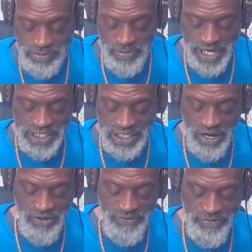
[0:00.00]

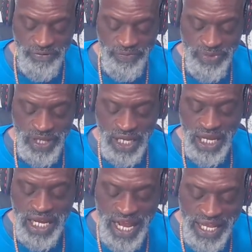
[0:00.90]
myself.
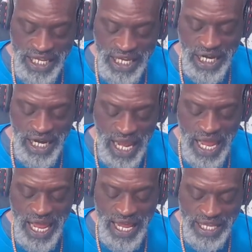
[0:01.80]
And I cannot allow,
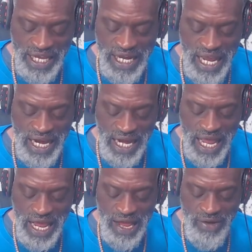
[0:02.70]
I cannot
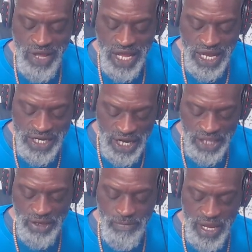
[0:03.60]
allow
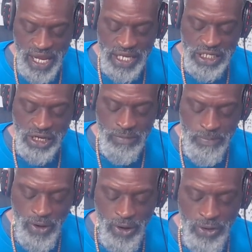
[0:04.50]
another man to
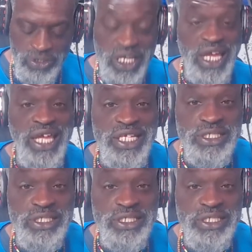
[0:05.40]
impose his